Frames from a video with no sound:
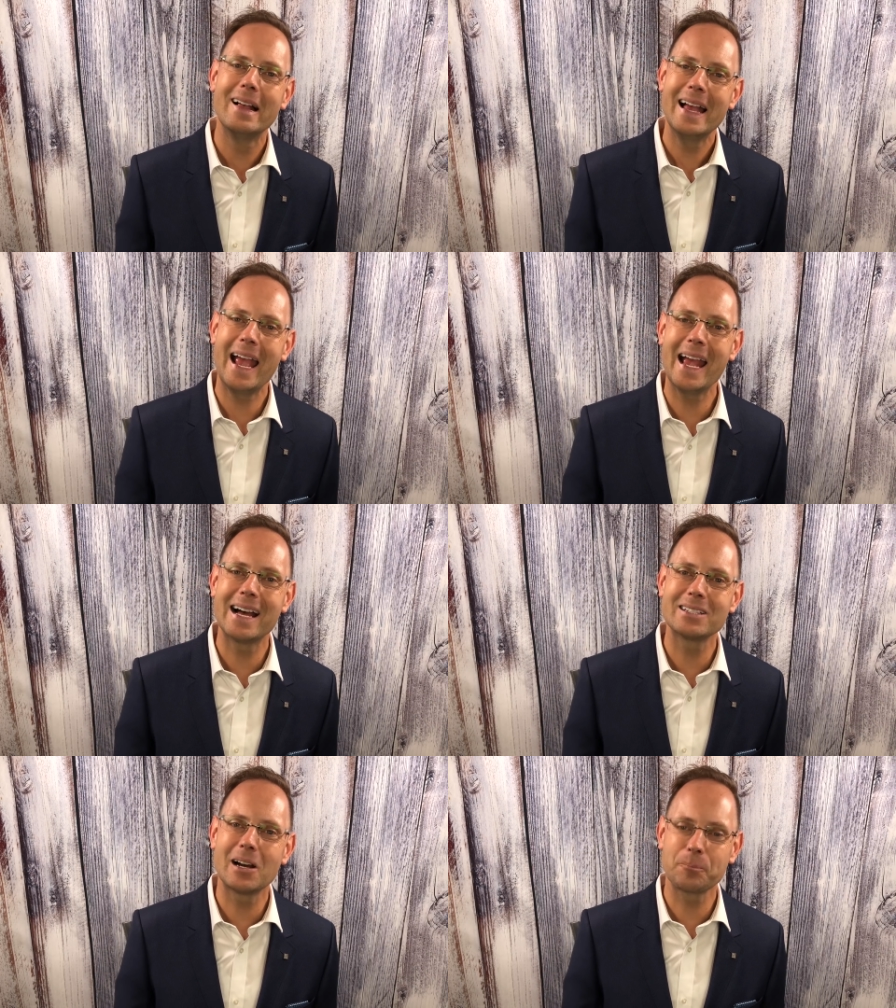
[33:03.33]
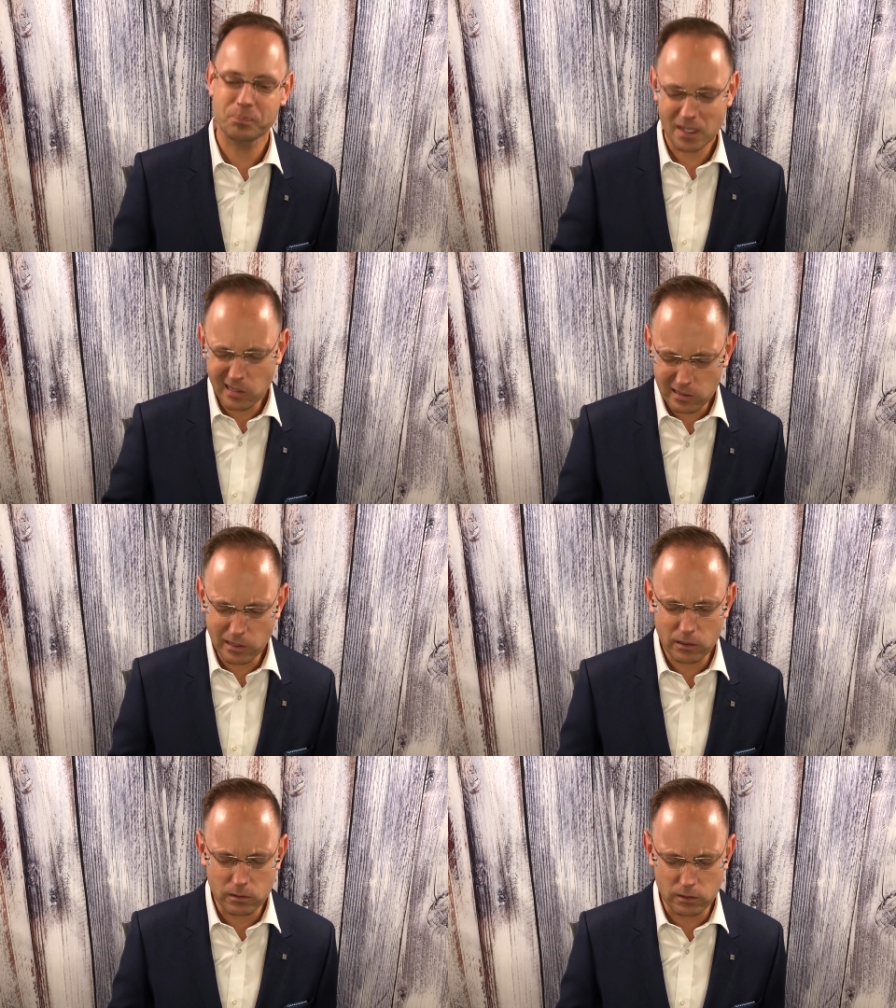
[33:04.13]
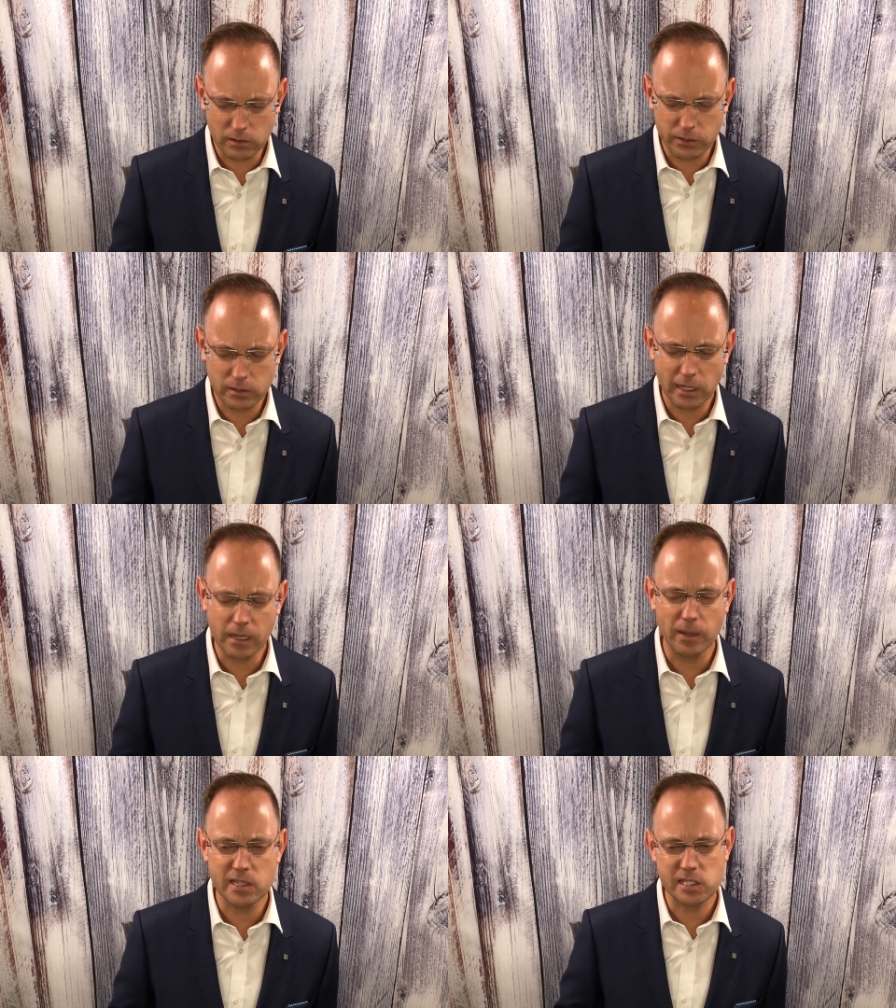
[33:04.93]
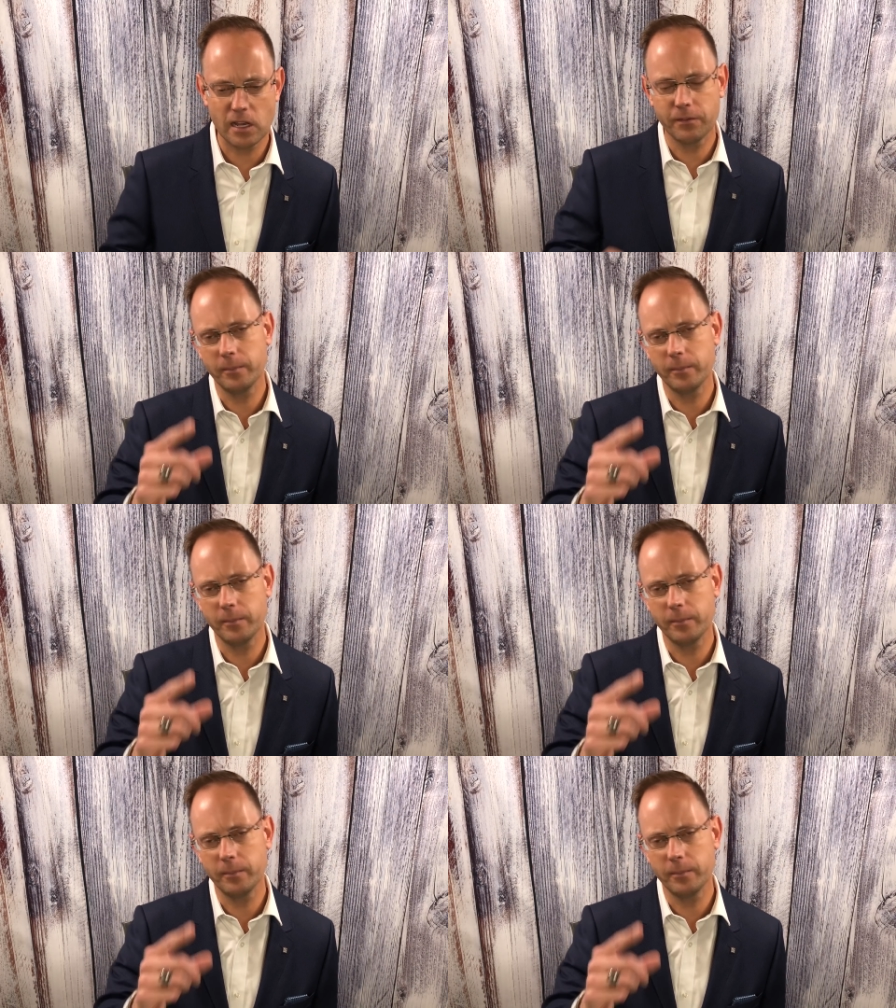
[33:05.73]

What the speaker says: And you're a little older like myself.